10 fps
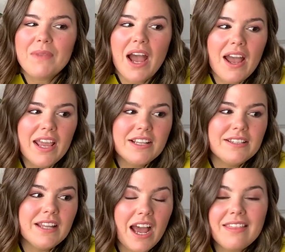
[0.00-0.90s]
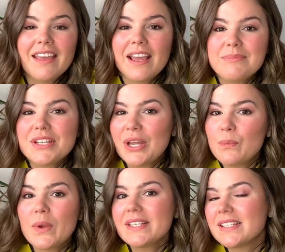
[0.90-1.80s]
I think I'm
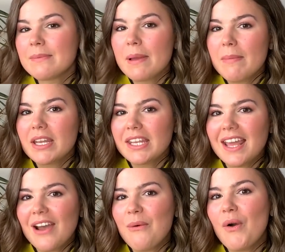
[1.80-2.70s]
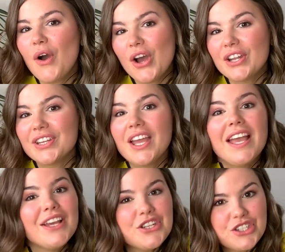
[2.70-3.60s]
done wasting my money now on
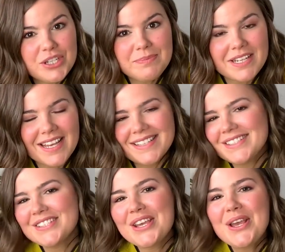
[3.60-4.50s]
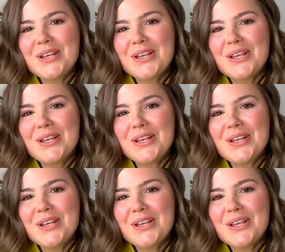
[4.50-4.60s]
cheap tights.